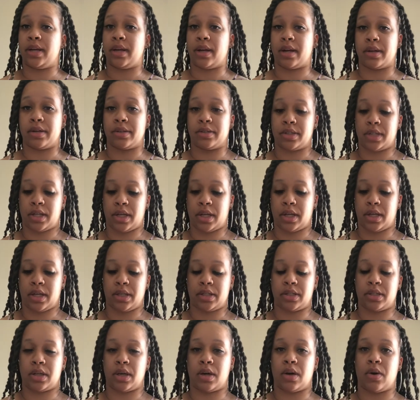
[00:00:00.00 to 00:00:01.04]
understand it.
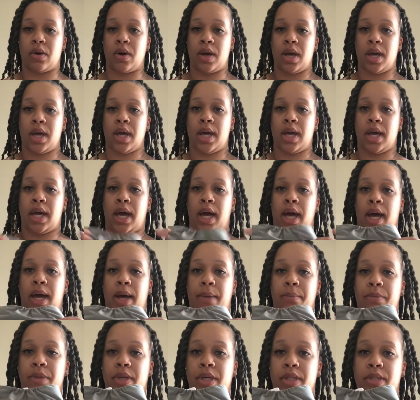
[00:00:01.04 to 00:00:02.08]
So
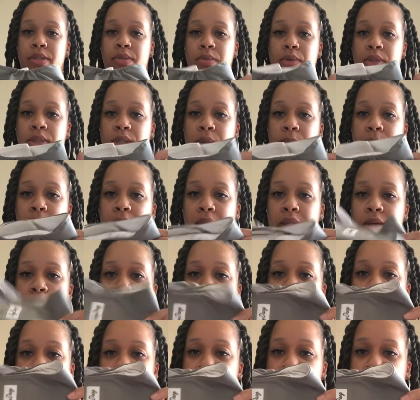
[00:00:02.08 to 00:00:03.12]
this was the belly
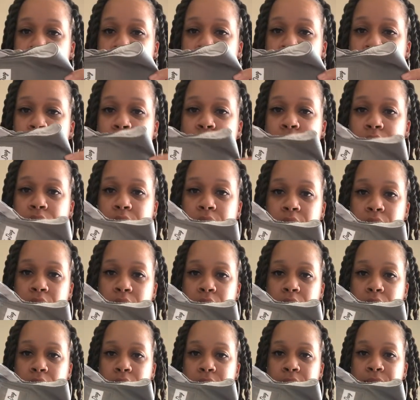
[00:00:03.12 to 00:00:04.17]
band that she
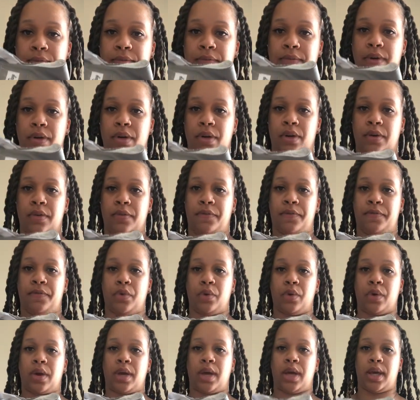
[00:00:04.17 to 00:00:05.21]
gave
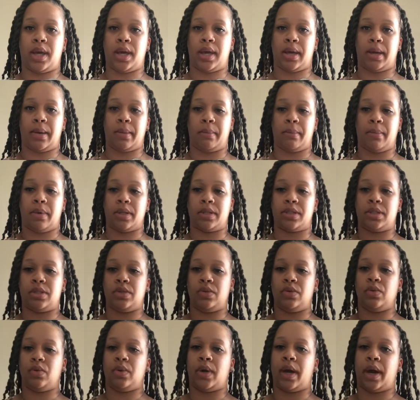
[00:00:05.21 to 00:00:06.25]
for him
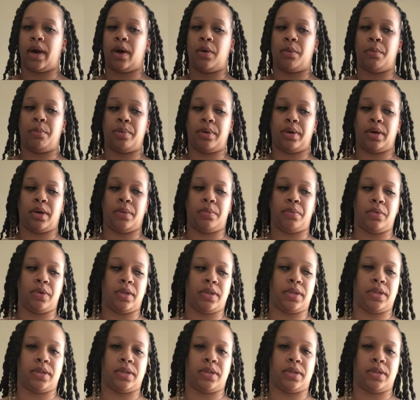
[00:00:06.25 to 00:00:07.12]
to help him